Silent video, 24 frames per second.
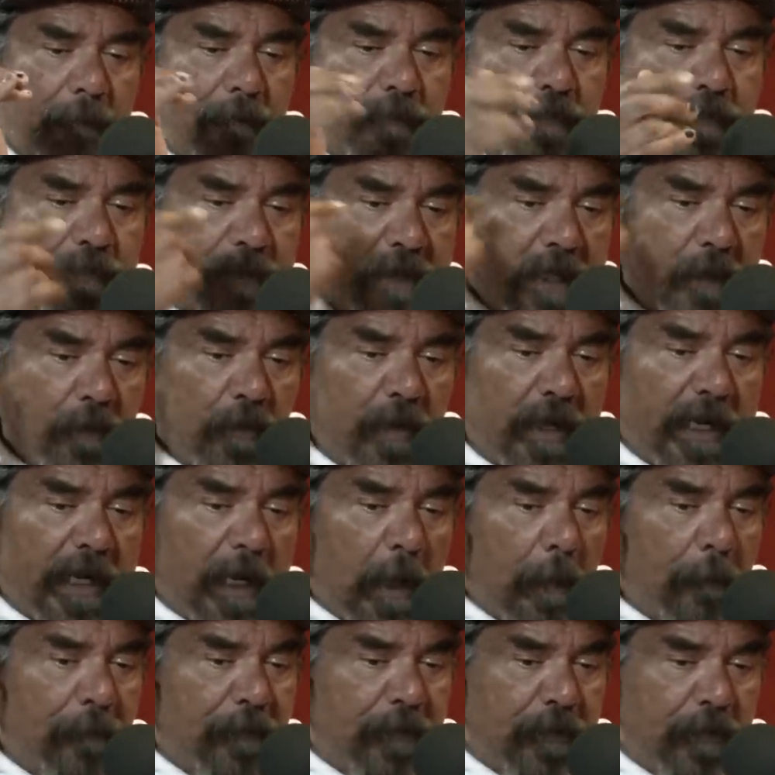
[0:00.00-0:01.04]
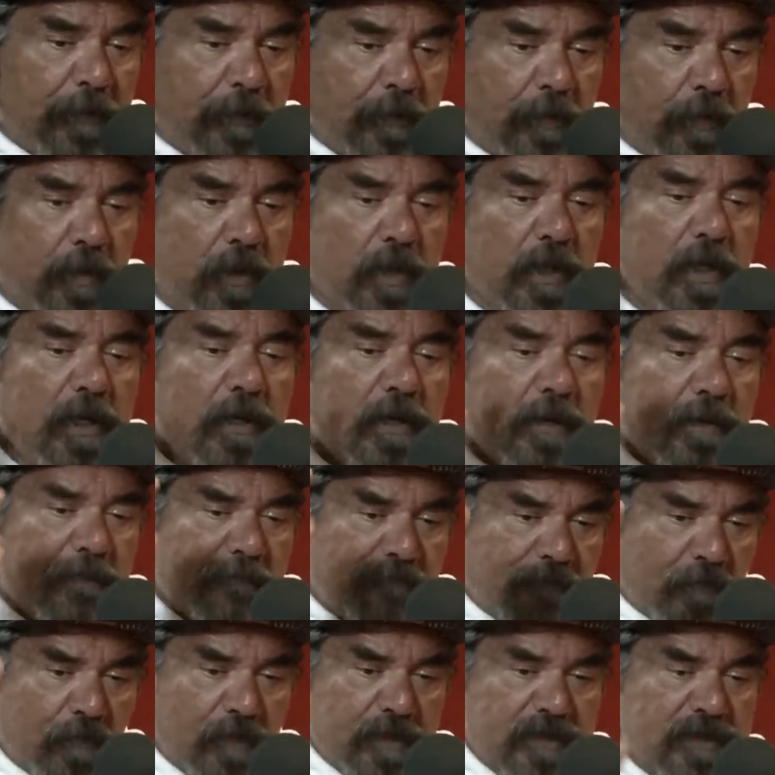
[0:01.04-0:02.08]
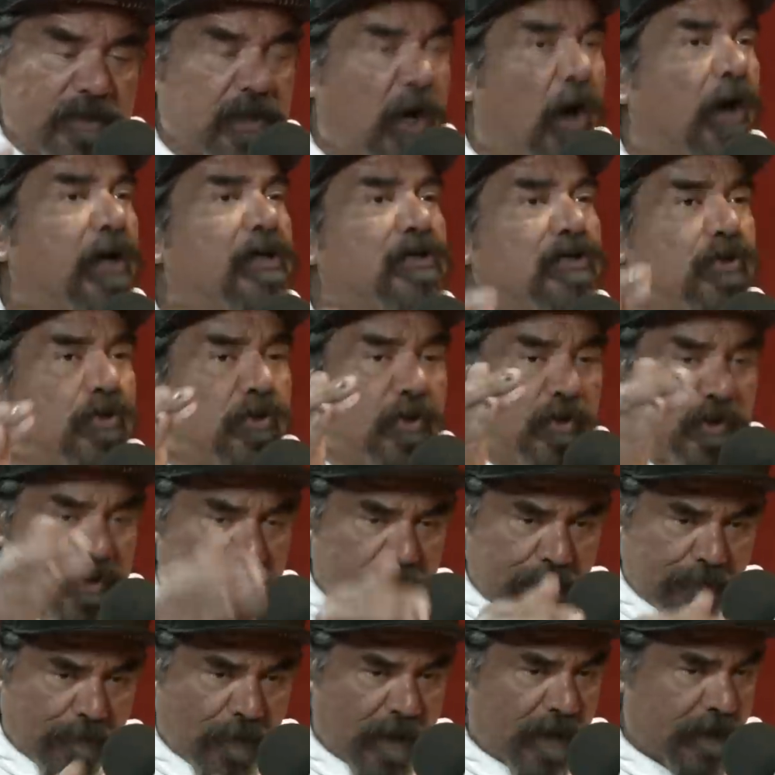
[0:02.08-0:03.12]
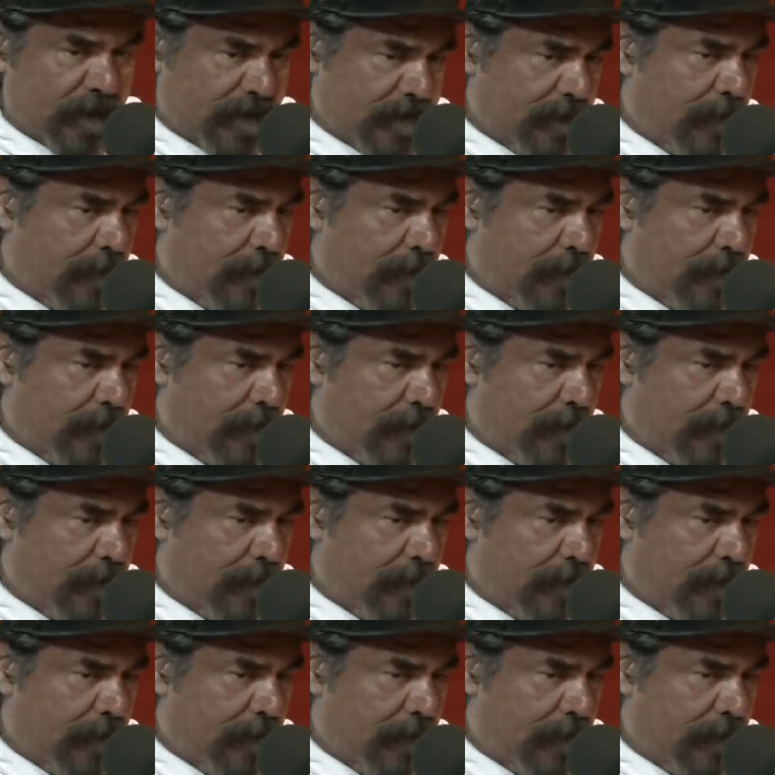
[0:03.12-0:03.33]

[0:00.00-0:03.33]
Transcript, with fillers: they will help you for as long as you use the products.